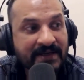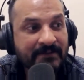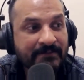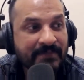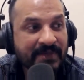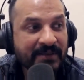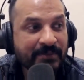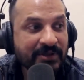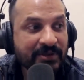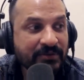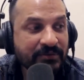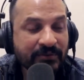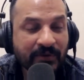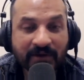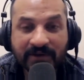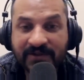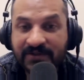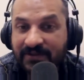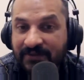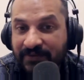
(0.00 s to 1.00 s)
Maybe you
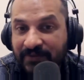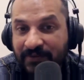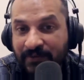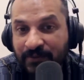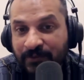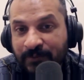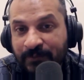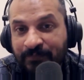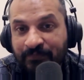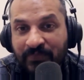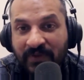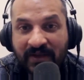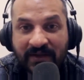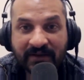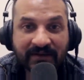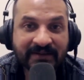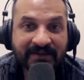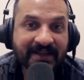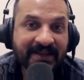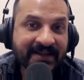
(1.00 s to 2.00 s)
watched a few here
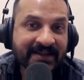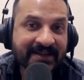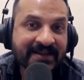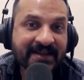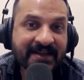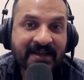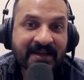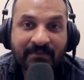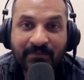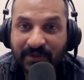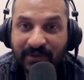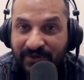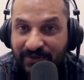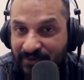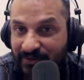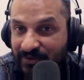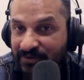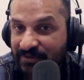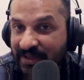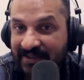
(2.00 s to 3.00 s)
and there, but you
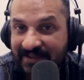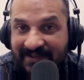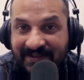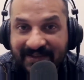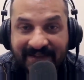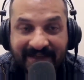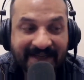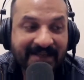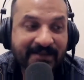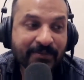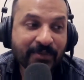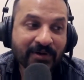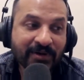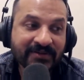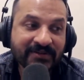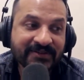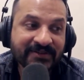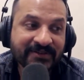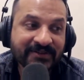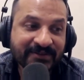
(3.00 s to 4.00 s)
know that these are daily
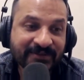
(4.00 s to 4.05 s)
pods.